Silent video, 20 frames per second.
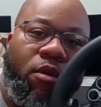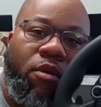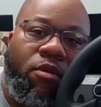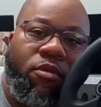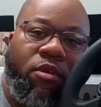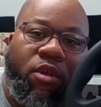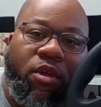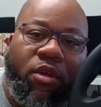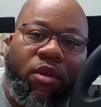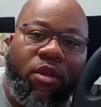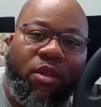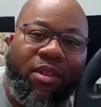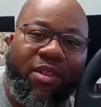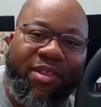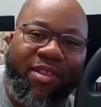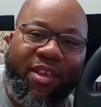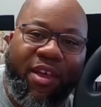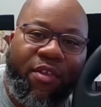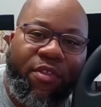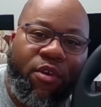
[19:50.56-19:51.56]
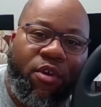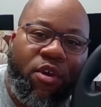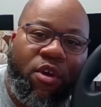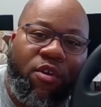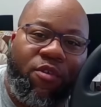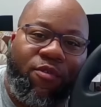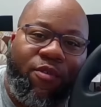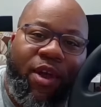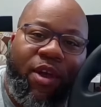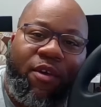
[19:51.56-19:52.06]
the leather
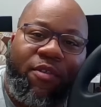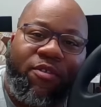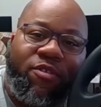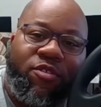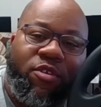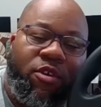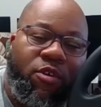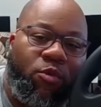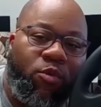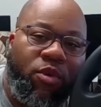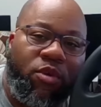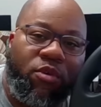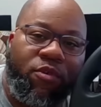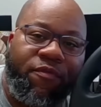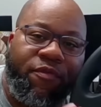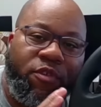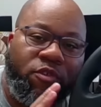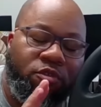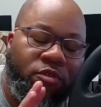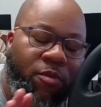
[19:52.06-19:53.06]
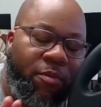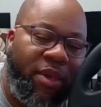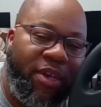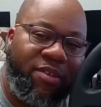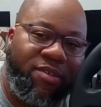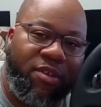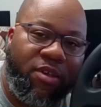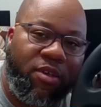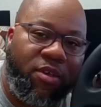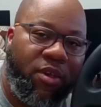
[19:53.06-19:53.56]
around the steering wheel feels
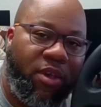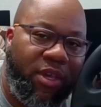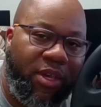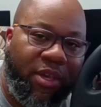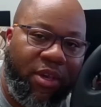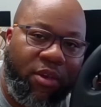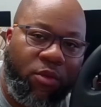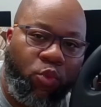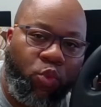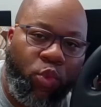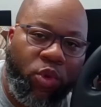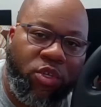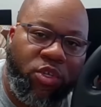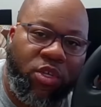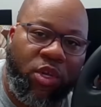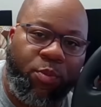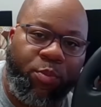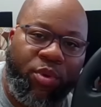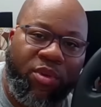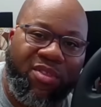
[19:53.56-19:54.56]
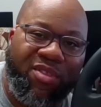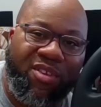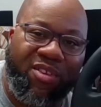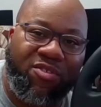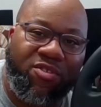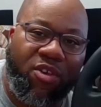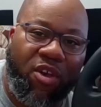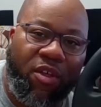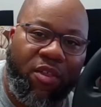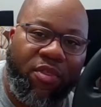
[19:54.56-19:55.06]
amazing. Again, wish they'd put
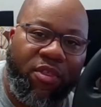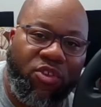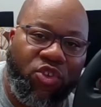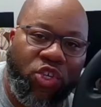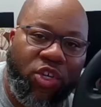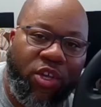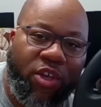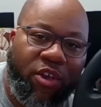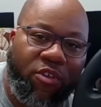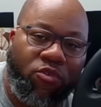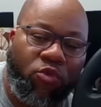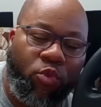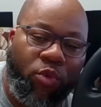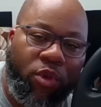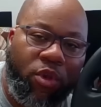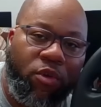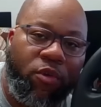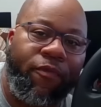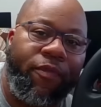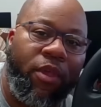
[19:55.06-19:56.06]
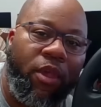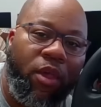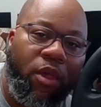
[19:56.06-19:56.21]
this on the GS wheel.